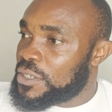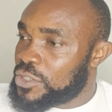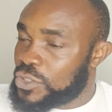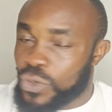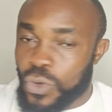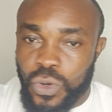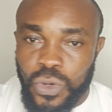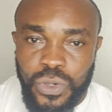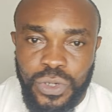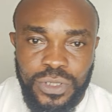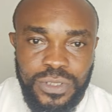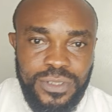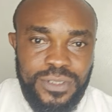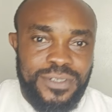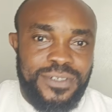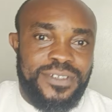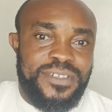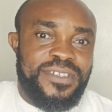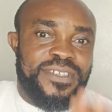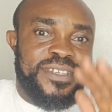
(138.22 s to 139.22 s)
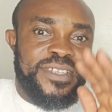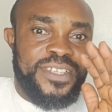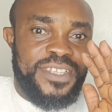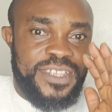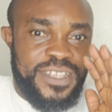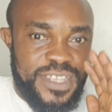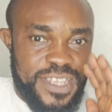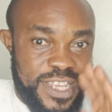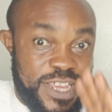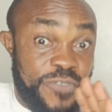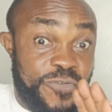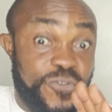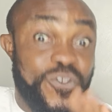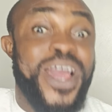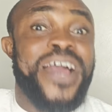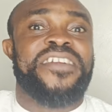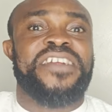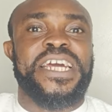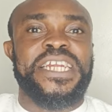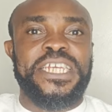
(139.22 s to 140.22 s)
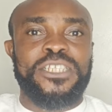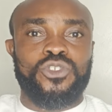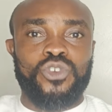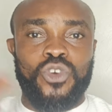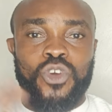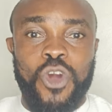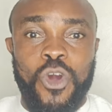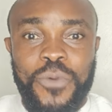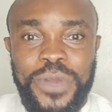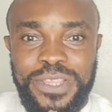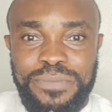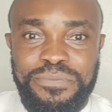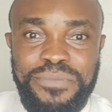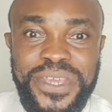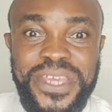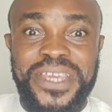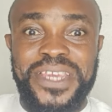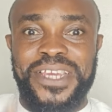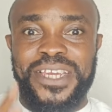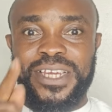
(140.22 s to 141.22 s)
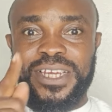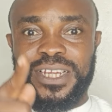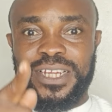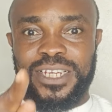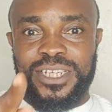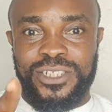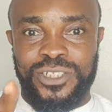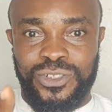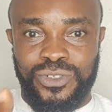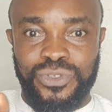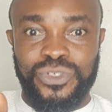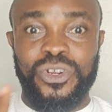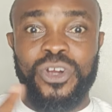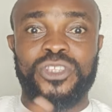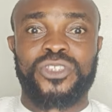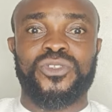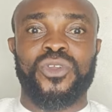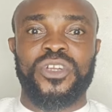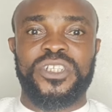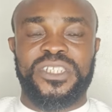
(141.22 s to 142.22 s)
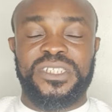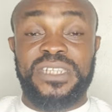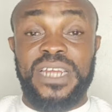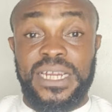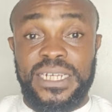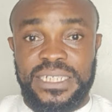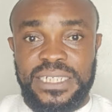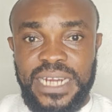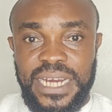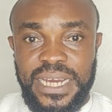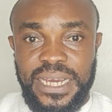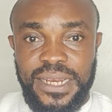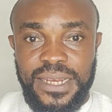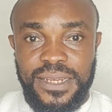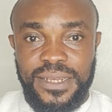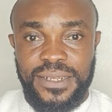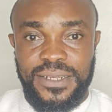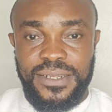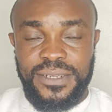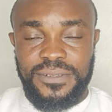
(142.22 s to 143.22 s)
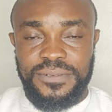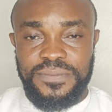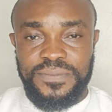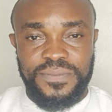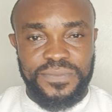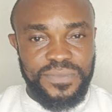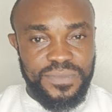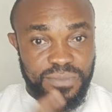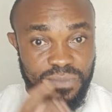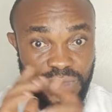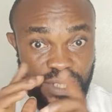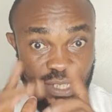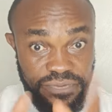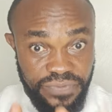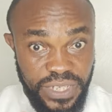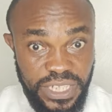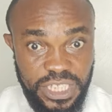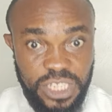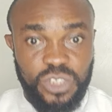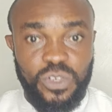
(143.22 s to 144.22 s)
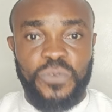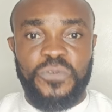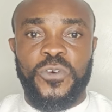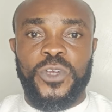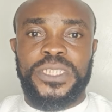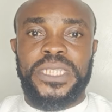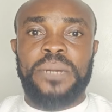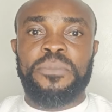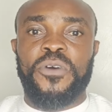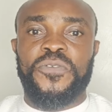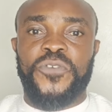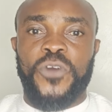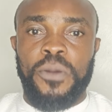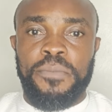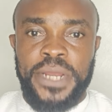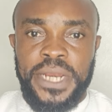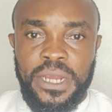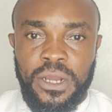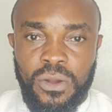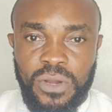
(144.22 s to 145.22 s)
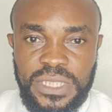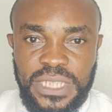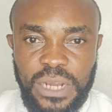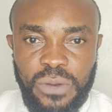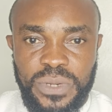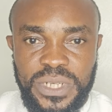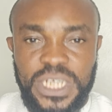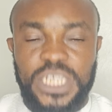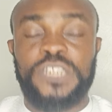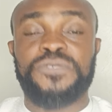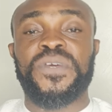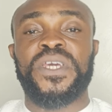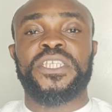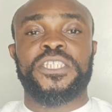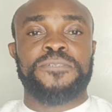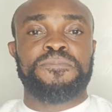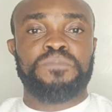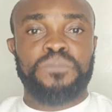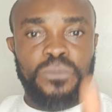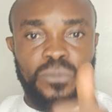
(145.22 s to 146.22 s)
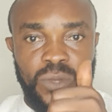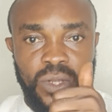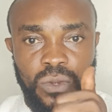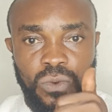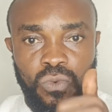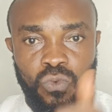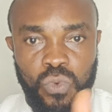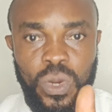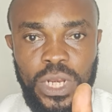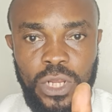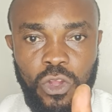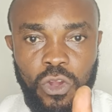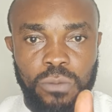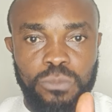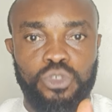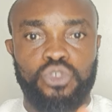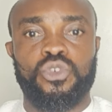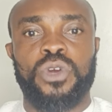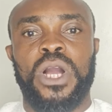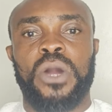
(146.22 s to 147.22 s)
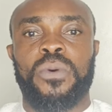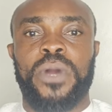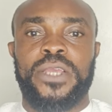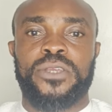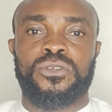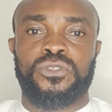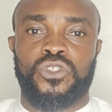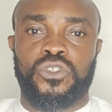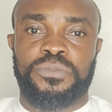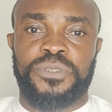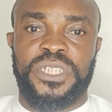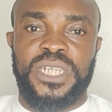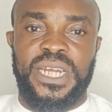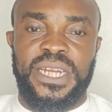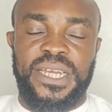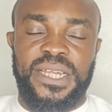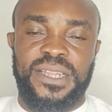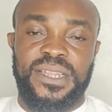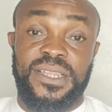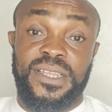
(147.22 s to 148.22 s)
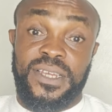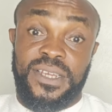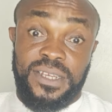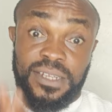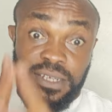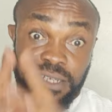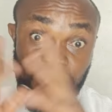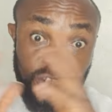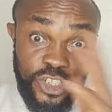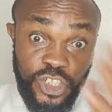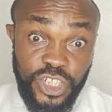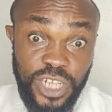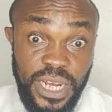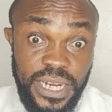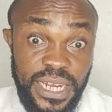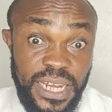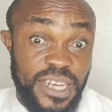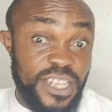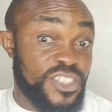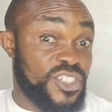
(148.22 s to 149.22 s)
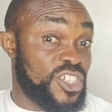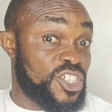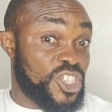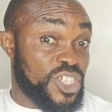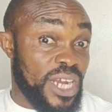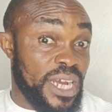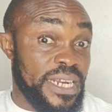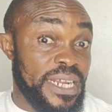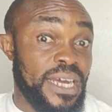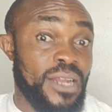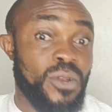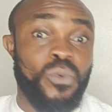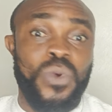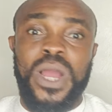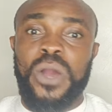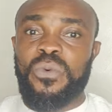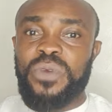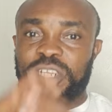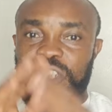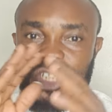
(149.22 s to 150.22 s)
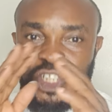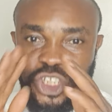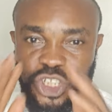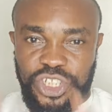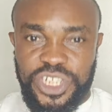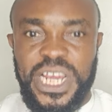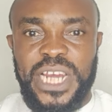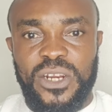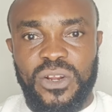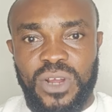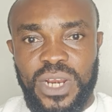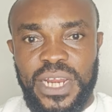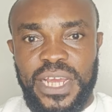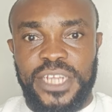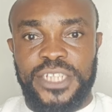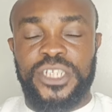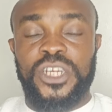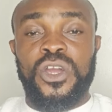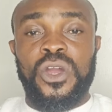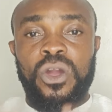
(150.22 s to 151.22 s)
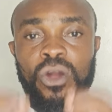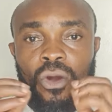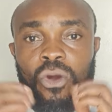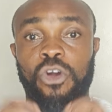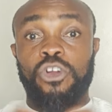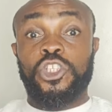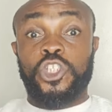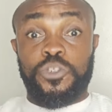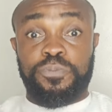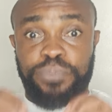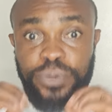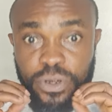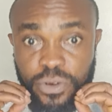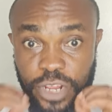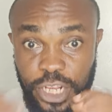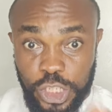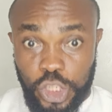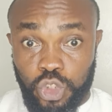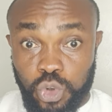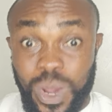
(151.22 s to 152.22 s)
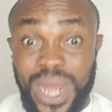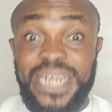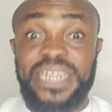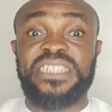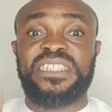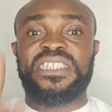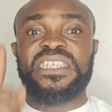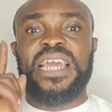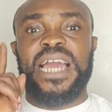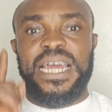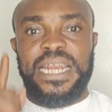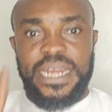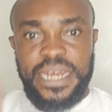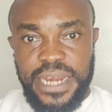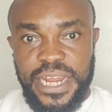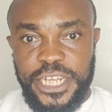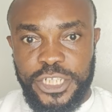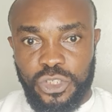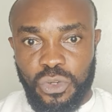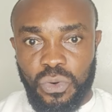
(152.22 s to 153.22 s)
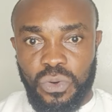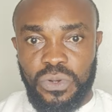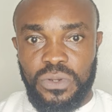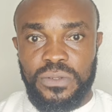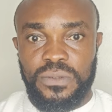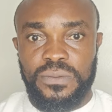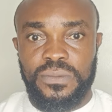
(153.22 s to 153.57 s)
So if you are ready to go with me, do not touch that dial. If this is your first time of coming in contact with this face, welcome to our YouTube channel. This channel is a channel where we share knowledge on spirituality and nature.